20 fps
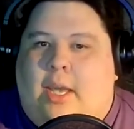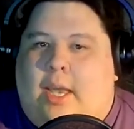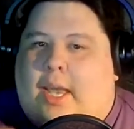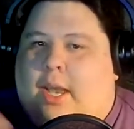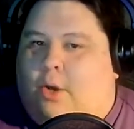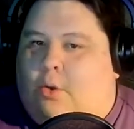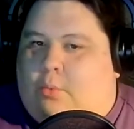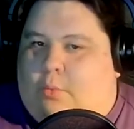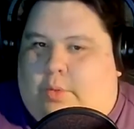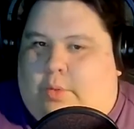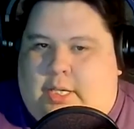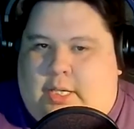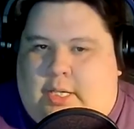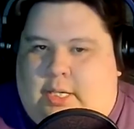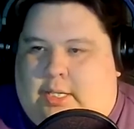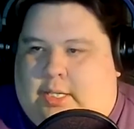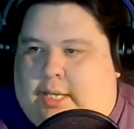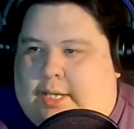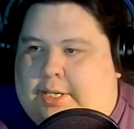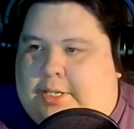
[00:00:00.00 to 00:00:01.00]

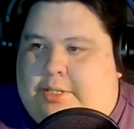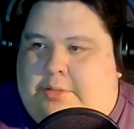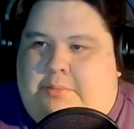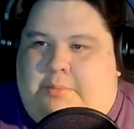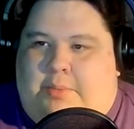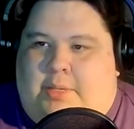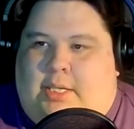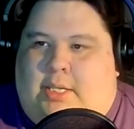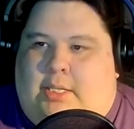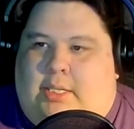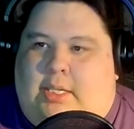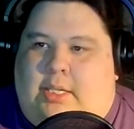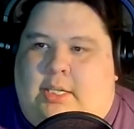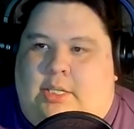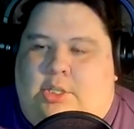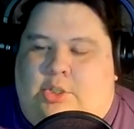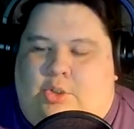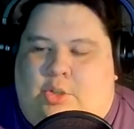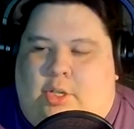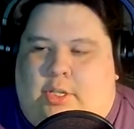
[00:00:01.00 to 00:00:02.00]
outwitted, they can be
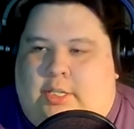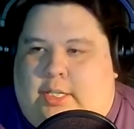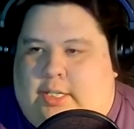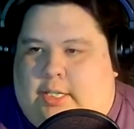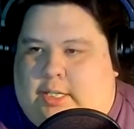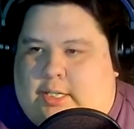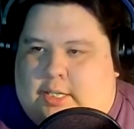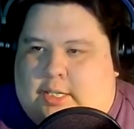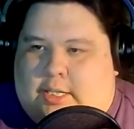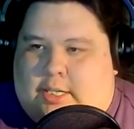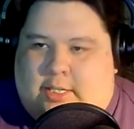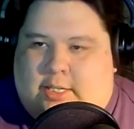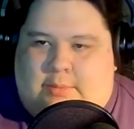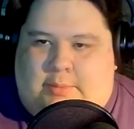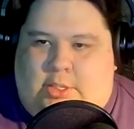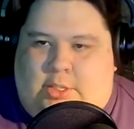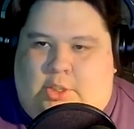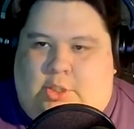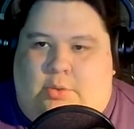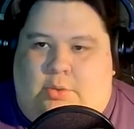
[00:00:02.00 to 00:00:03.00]
deconstructed, and they can
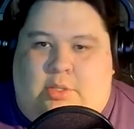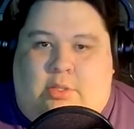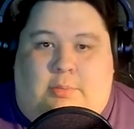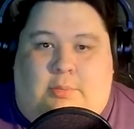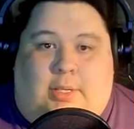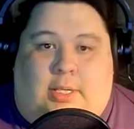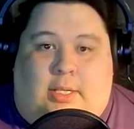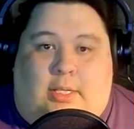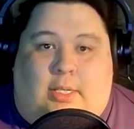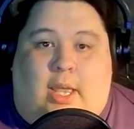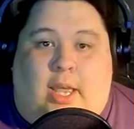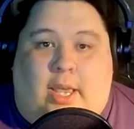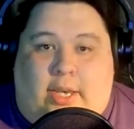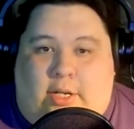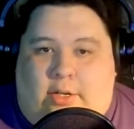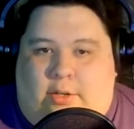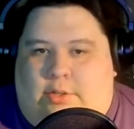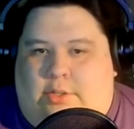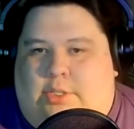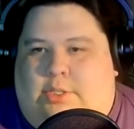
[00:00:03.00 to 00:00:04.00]
be shown to be
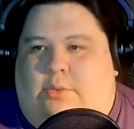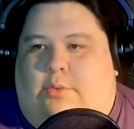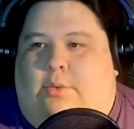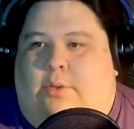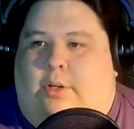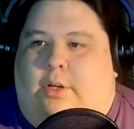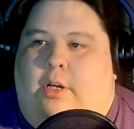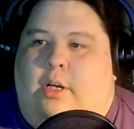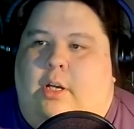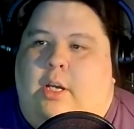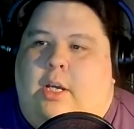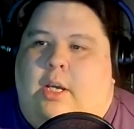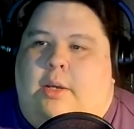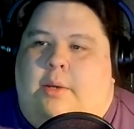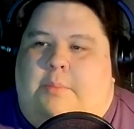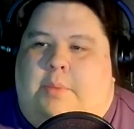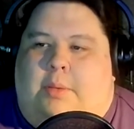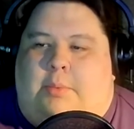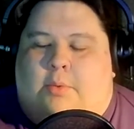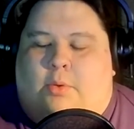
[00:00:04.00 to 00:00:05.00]
liars or
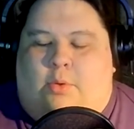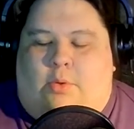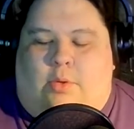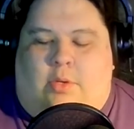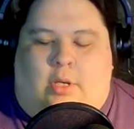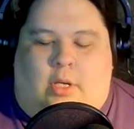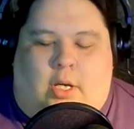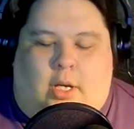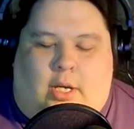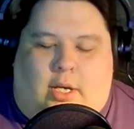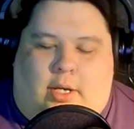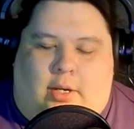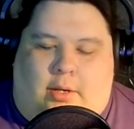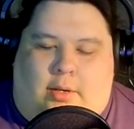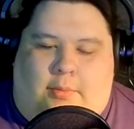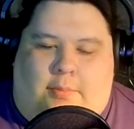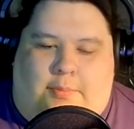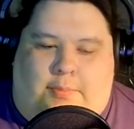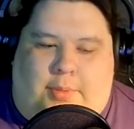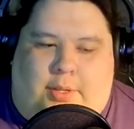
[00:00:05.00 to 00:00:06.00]
people who uh,